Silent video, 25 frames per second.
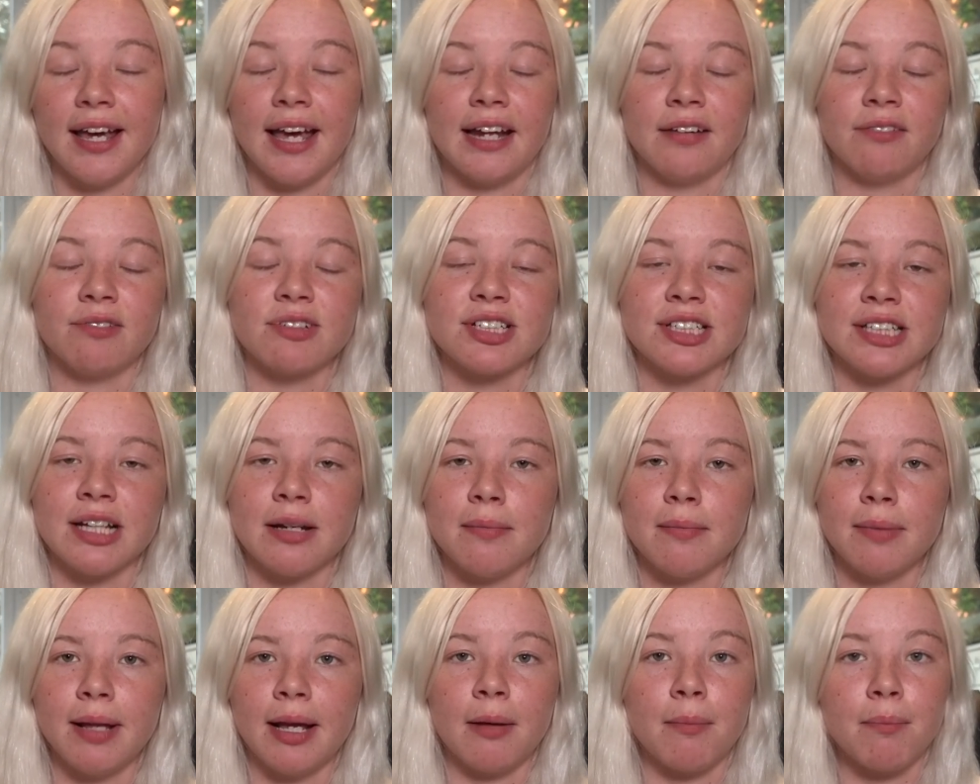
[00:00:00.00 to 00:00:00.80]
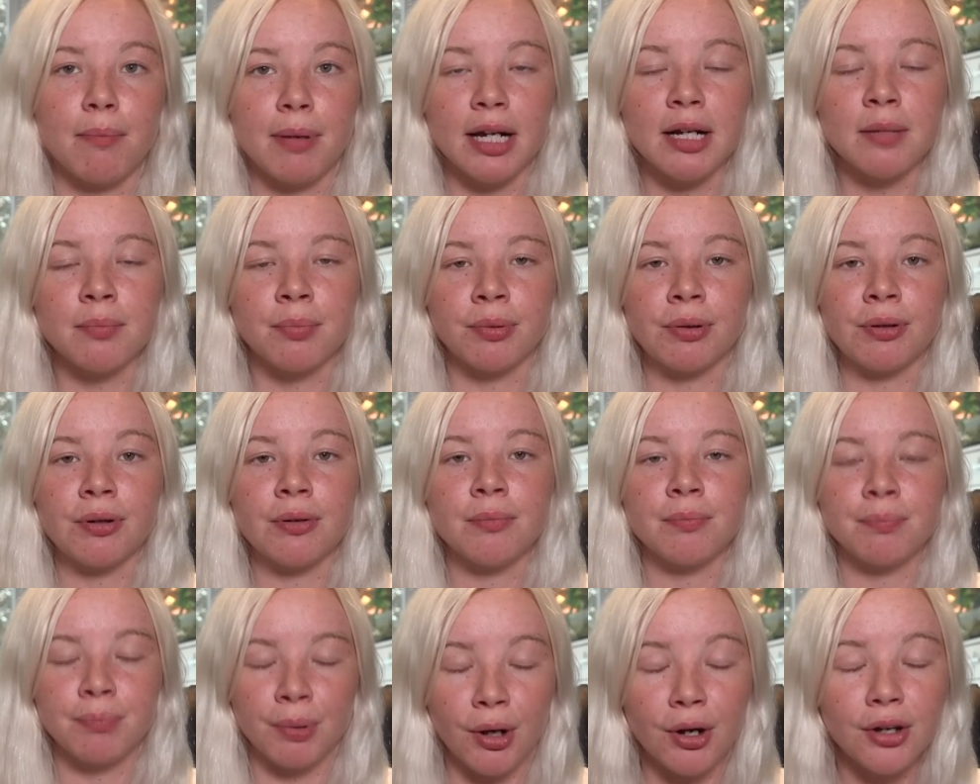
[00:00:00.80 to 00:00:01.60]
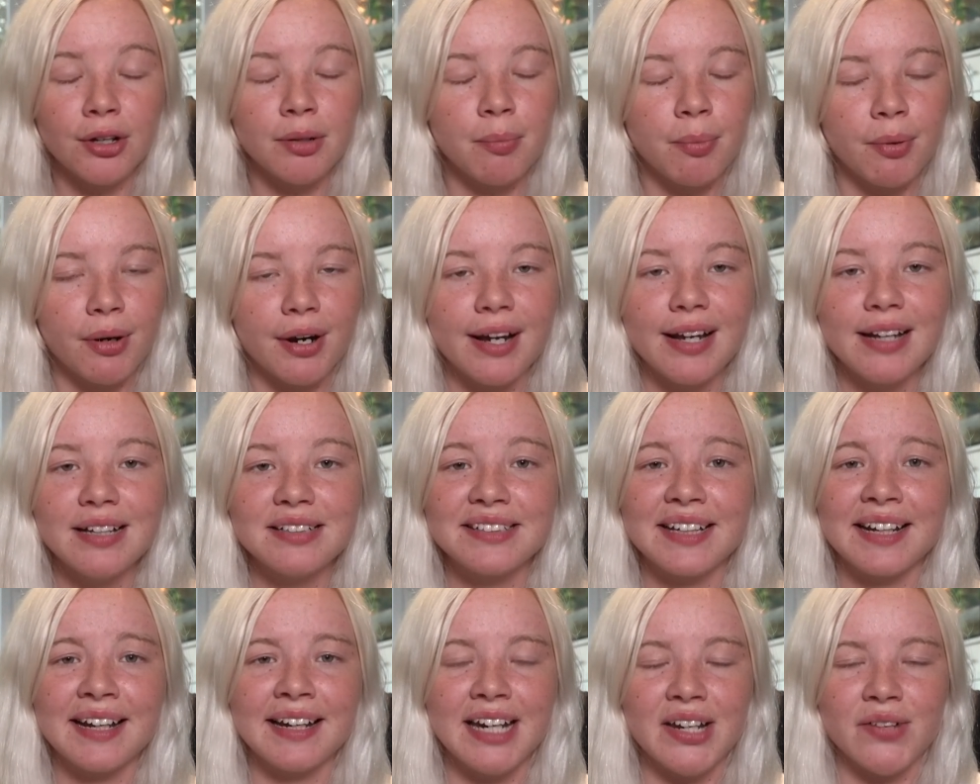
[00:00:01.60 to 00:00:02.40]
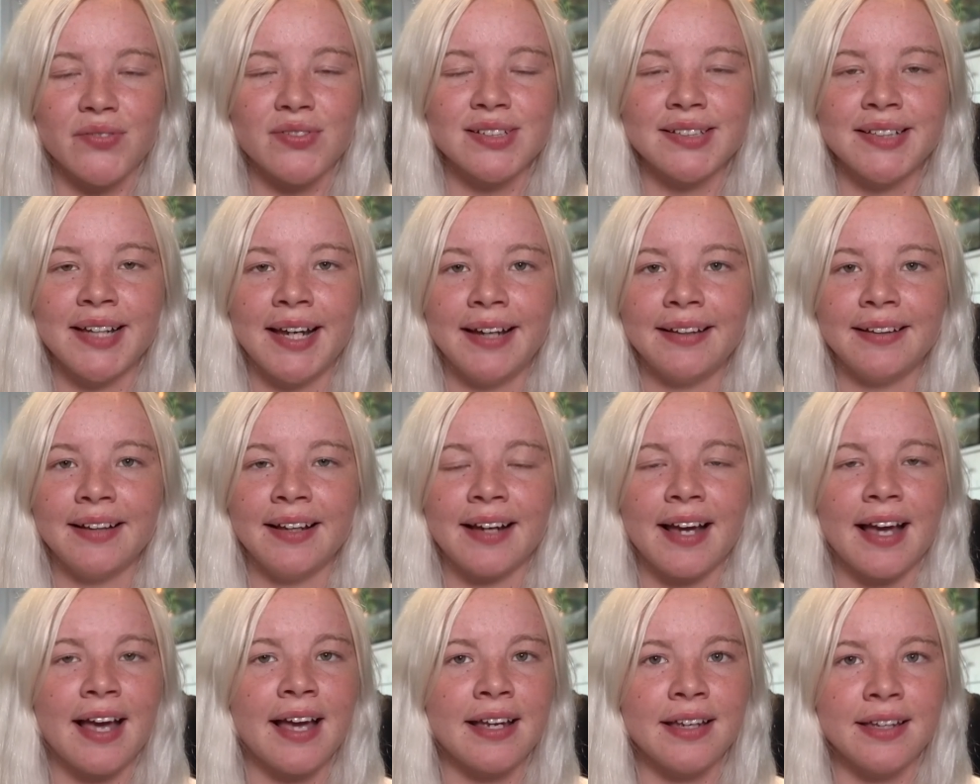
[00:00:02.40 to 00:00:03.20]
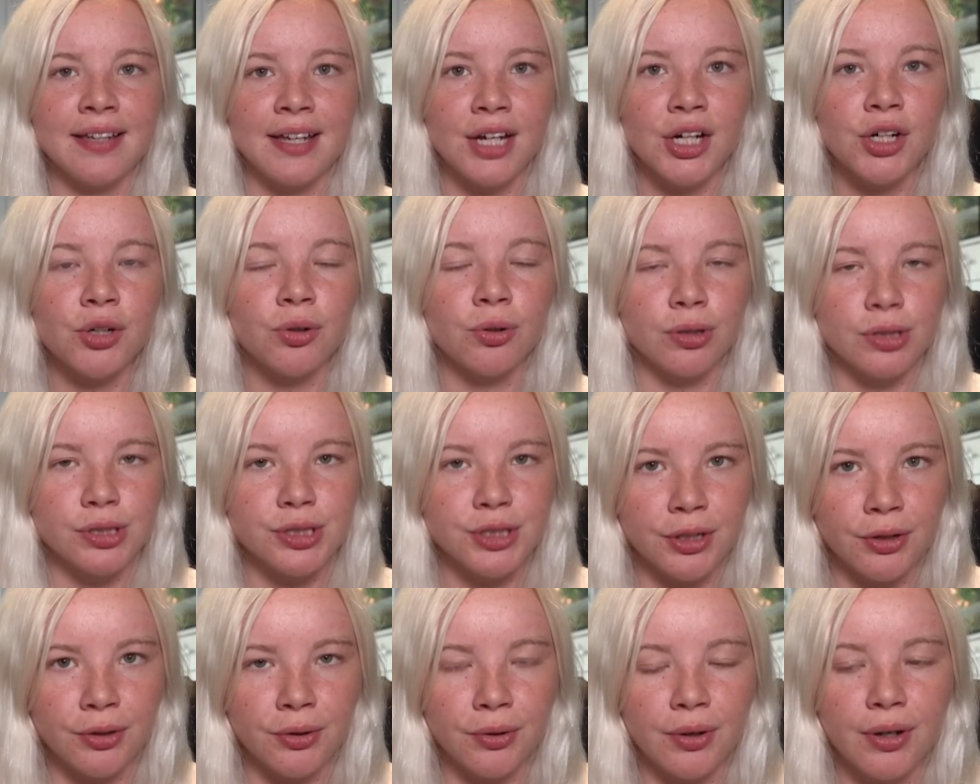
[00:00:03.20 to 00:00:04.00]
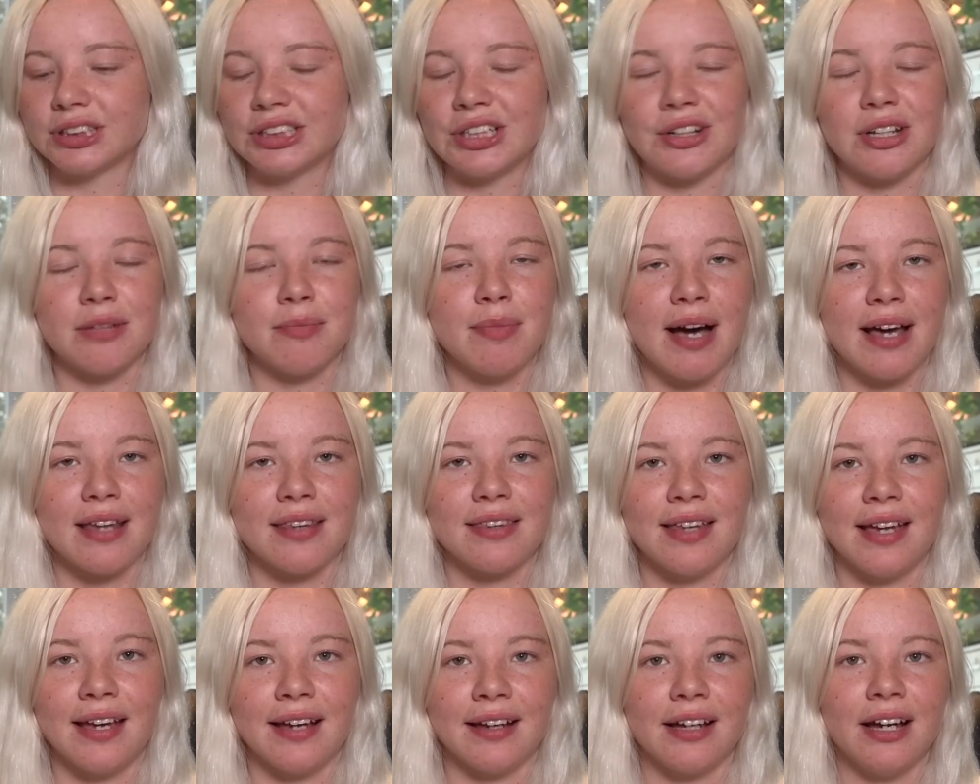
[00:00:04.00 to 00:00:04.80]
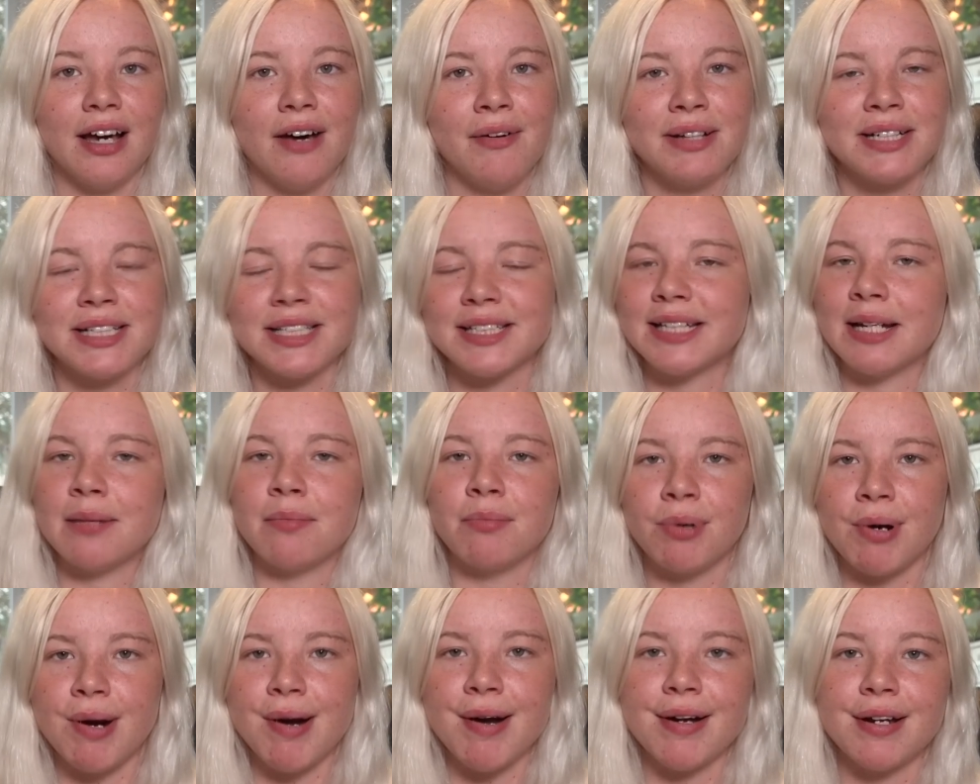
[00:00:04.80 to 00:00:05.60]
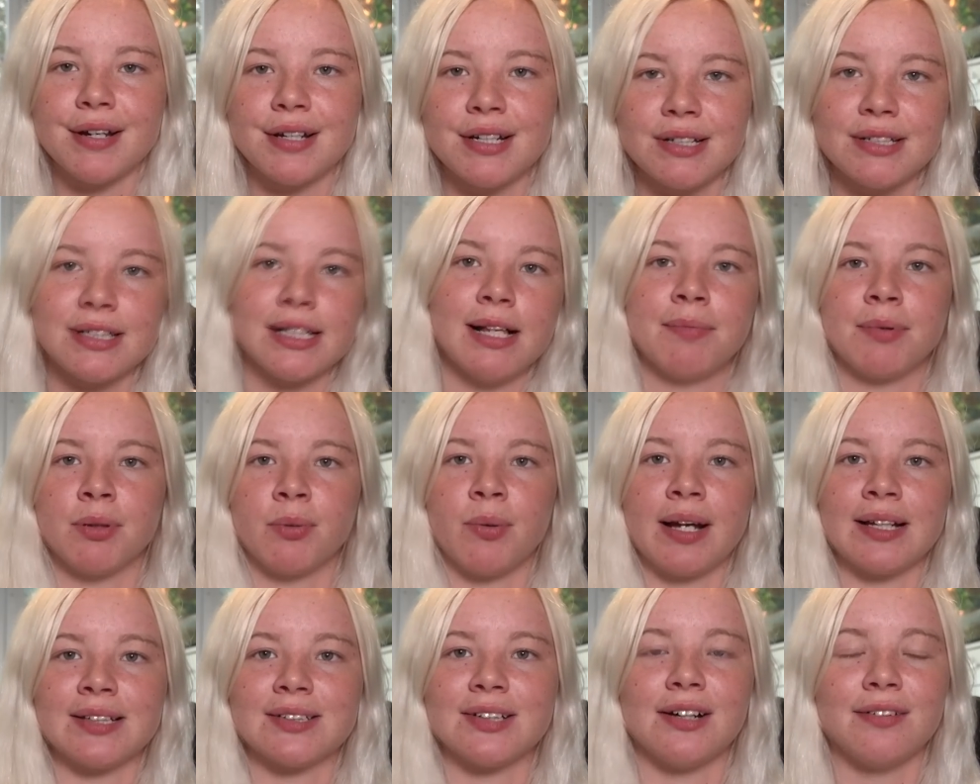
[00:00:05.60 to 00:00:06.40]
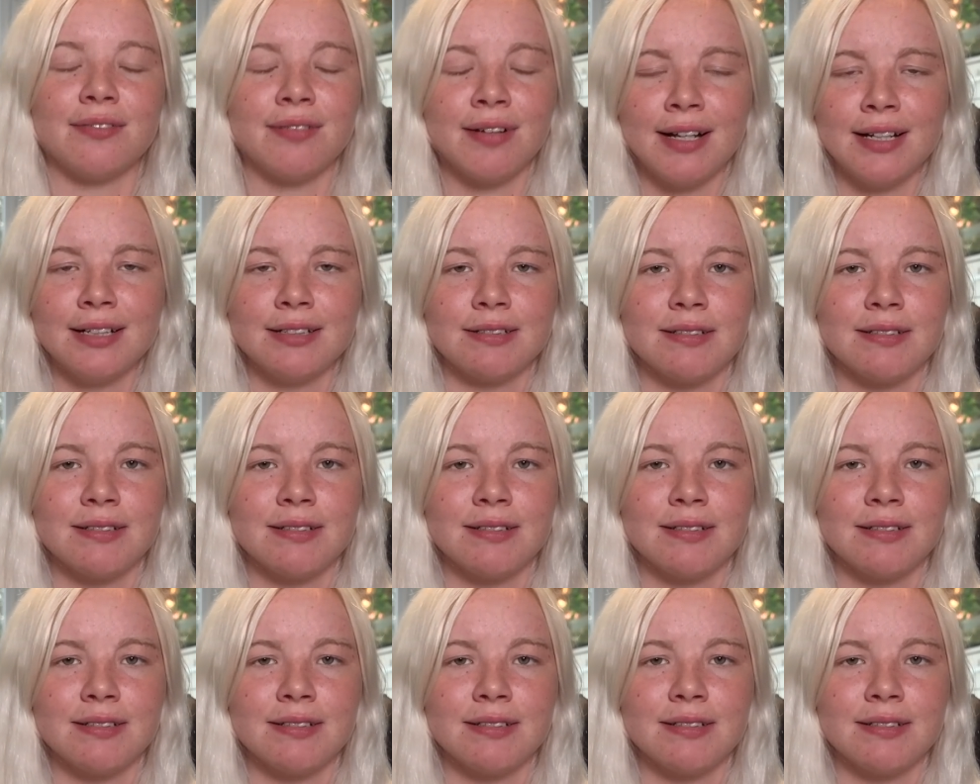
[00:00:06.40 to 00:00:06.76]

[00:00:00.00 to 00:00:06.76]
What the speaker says: And with some like bigger bird breeds, it can even take like a year or two. So you might think, oh, it's just temporary. Just clip the wings off.